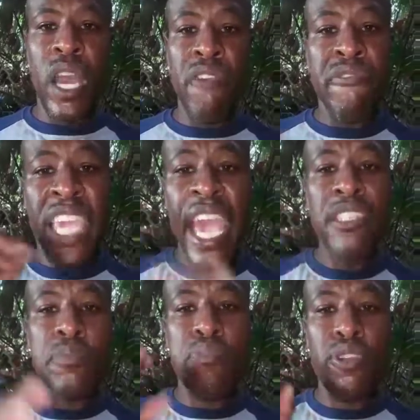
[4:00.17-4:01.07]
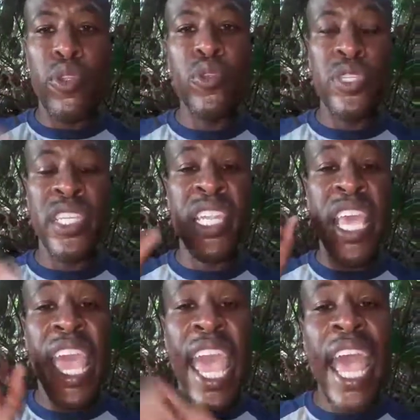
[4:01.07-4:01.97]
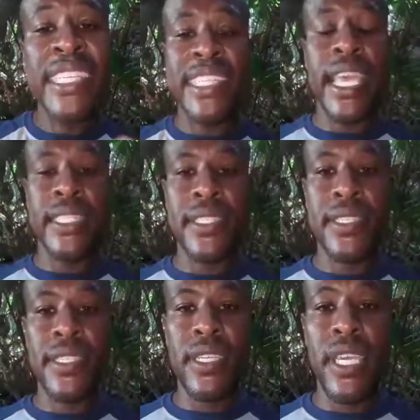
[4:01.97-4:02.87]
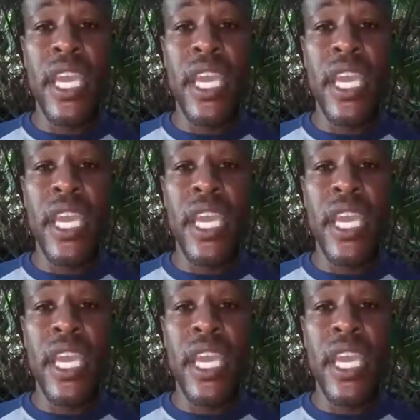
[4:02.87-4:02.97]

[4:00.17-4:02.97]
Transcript: of cash producing assets.